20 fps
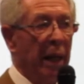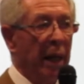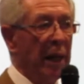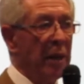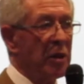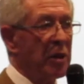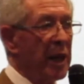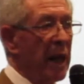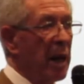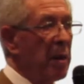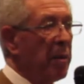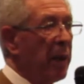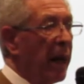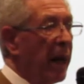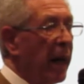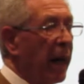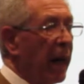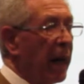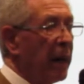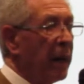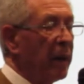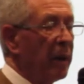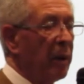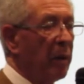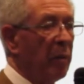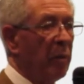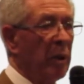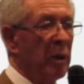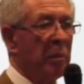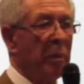he stayed behind
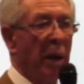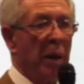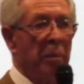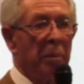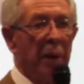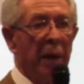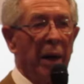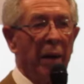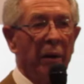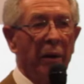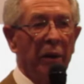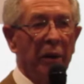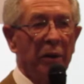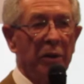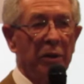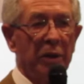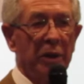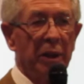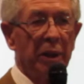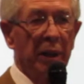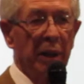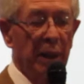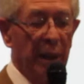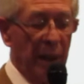with my parents.